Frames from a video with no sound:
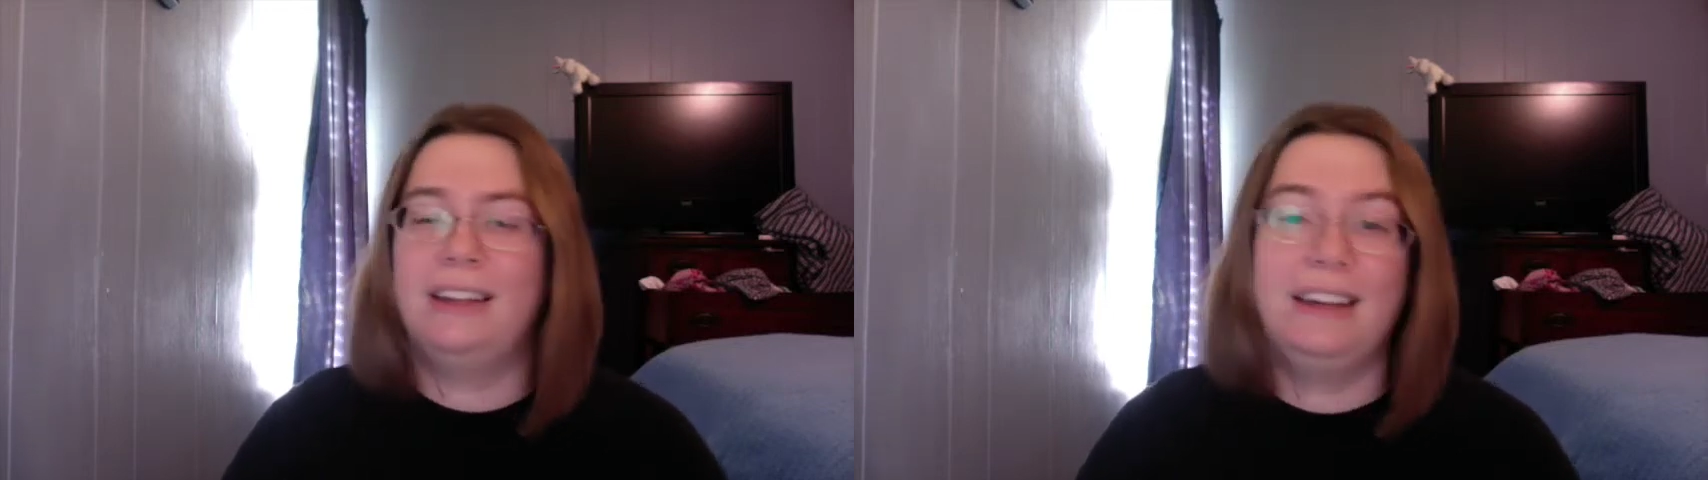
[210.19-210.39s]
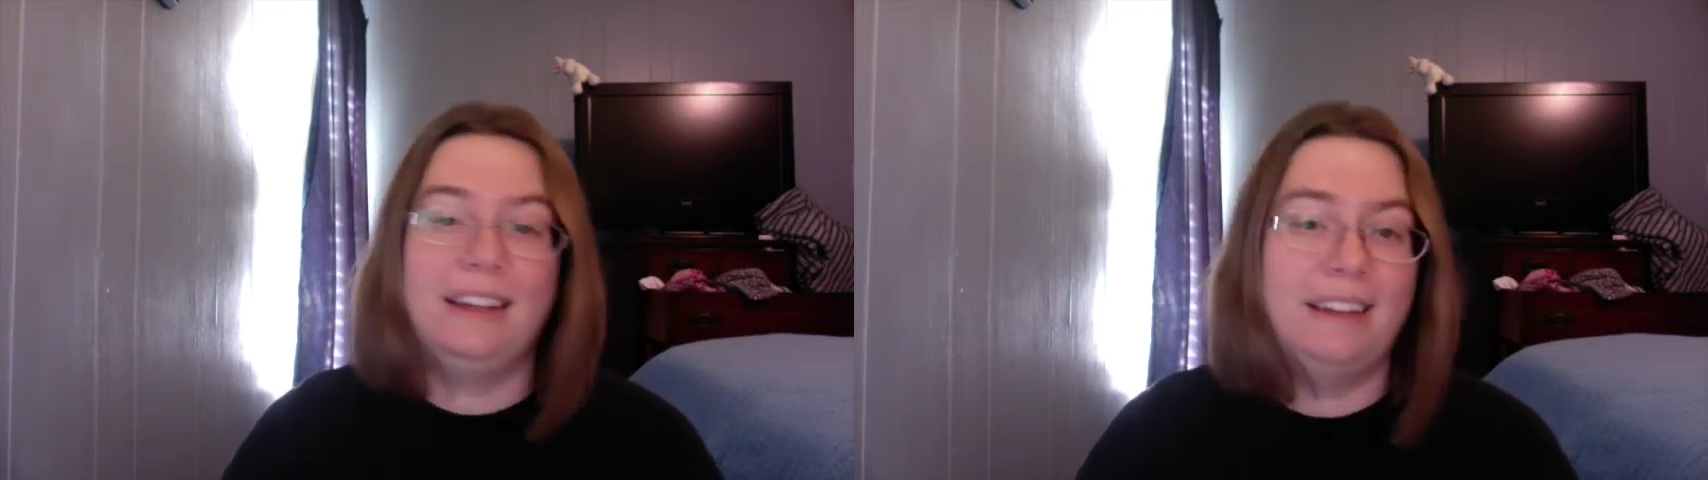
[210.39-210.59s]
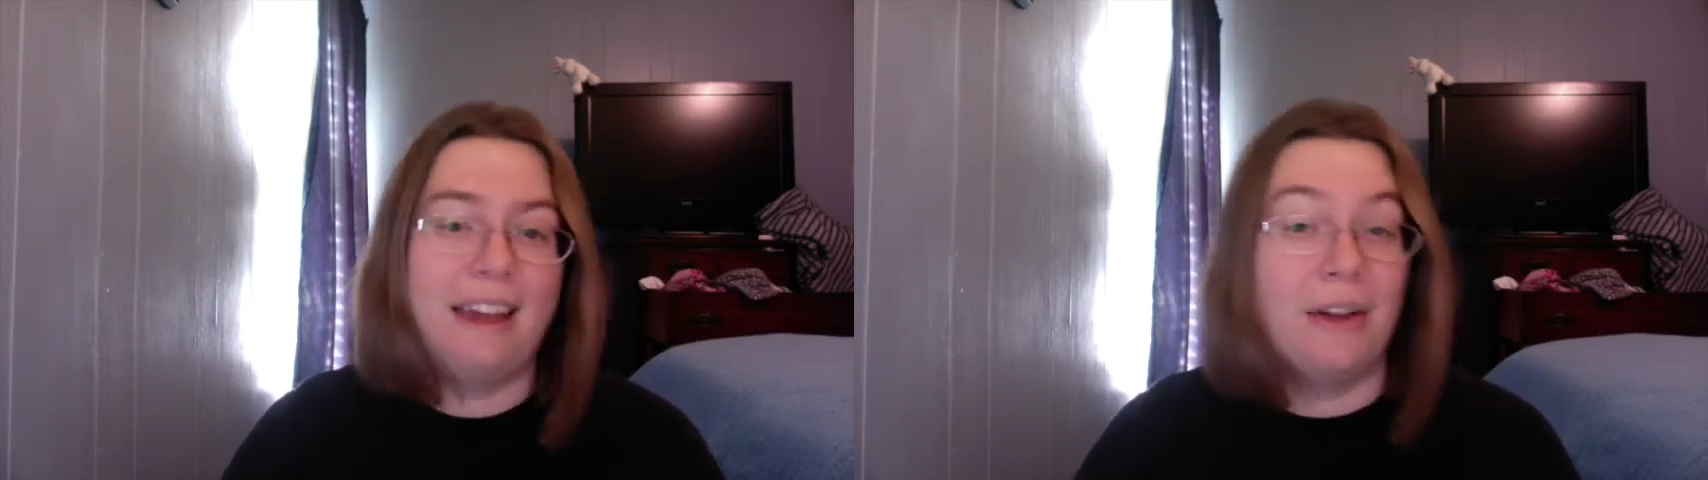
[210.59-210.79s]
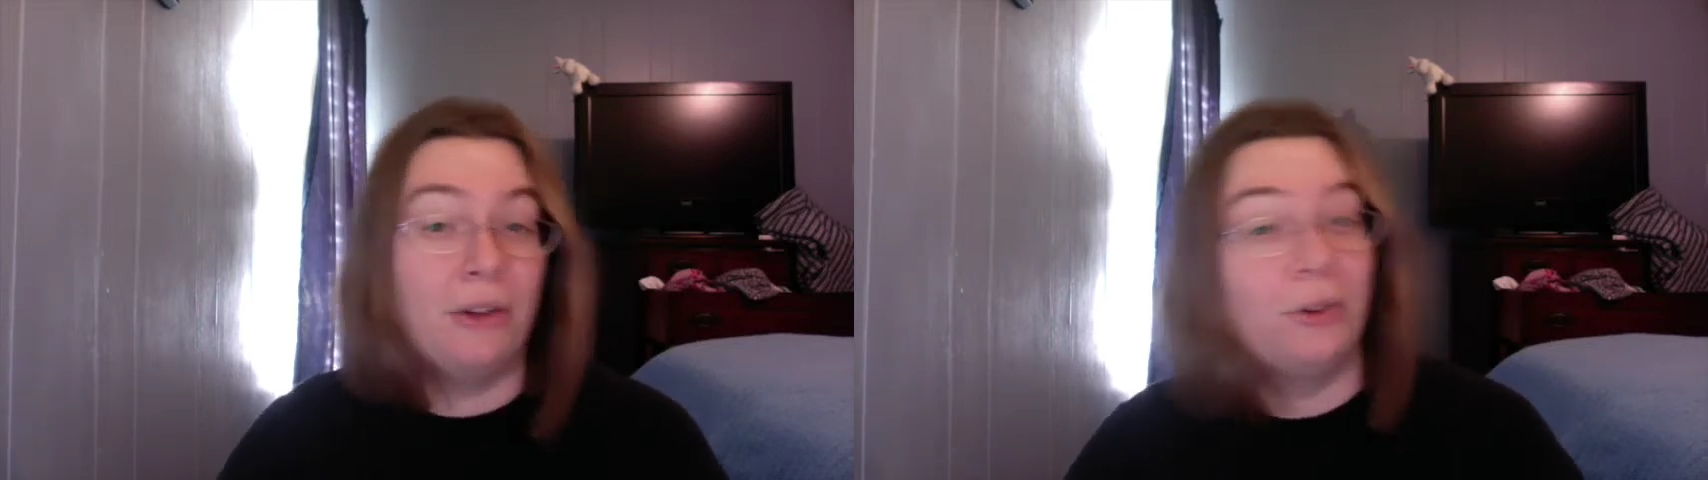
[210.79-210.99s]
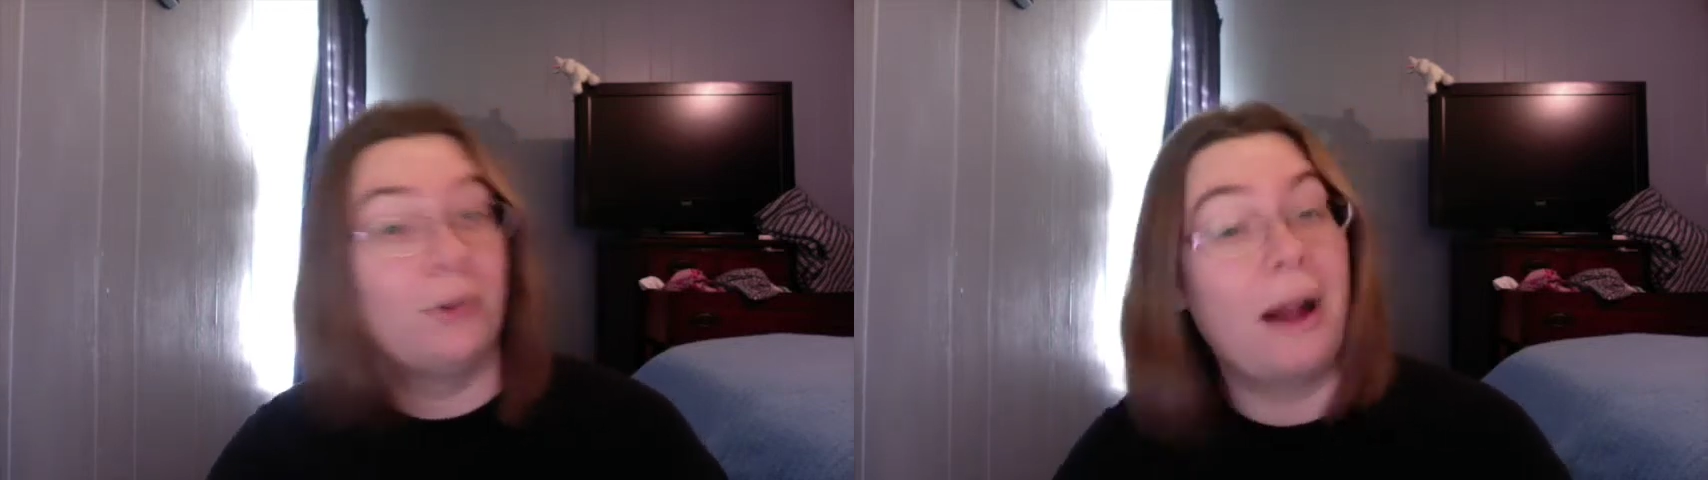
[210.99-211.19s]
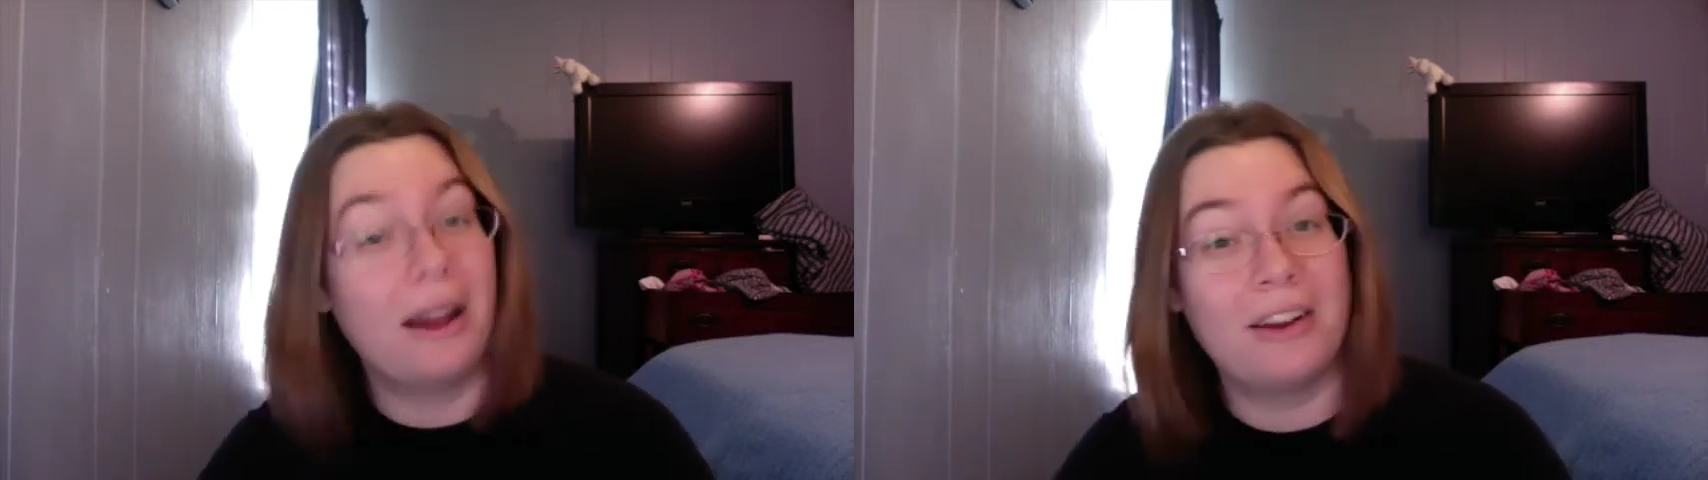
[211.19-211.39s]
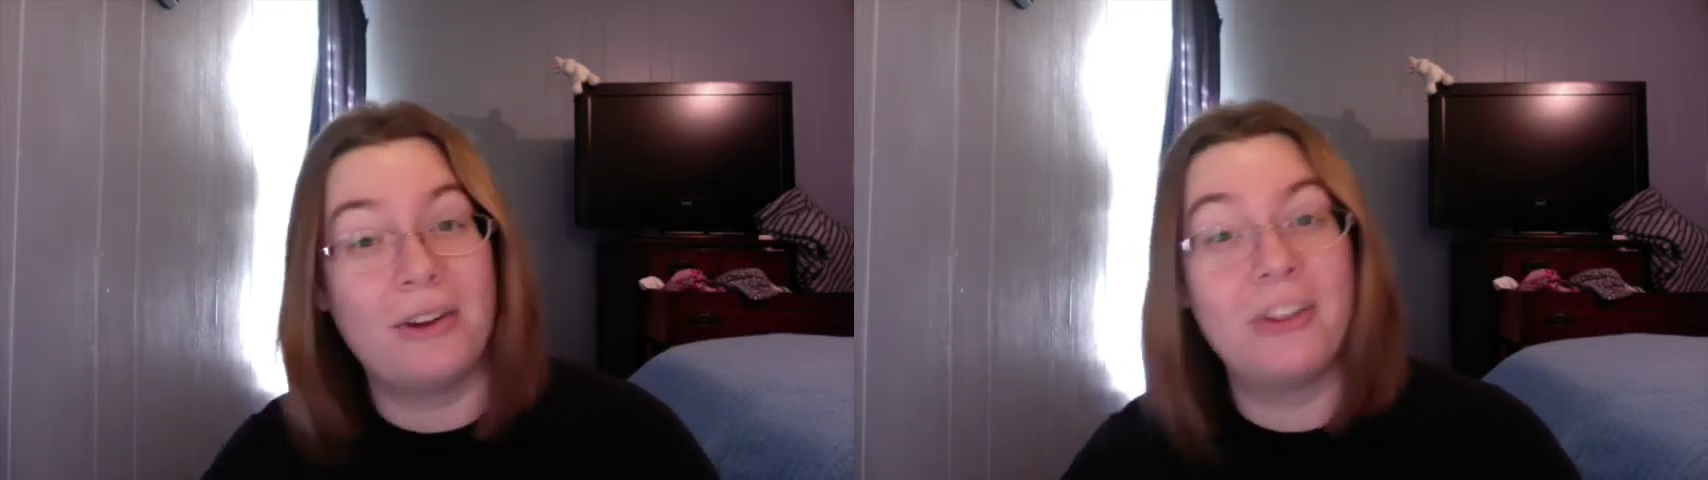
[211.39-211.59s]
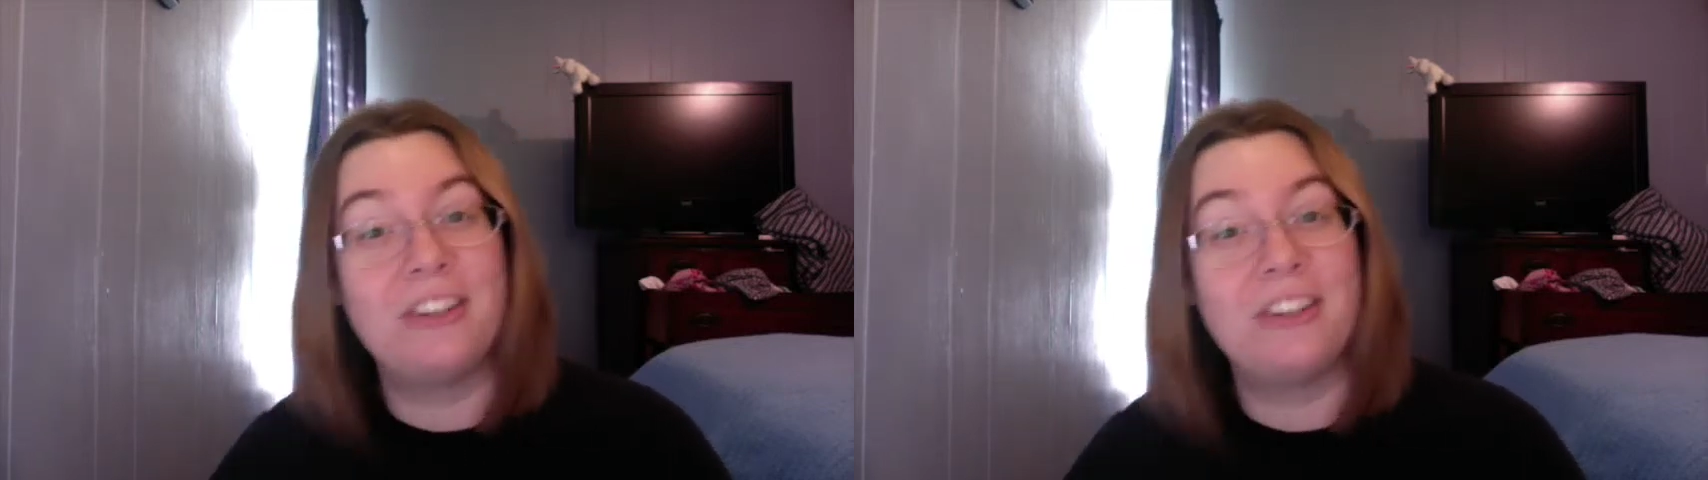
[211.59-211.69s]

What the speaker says: in El Dorado,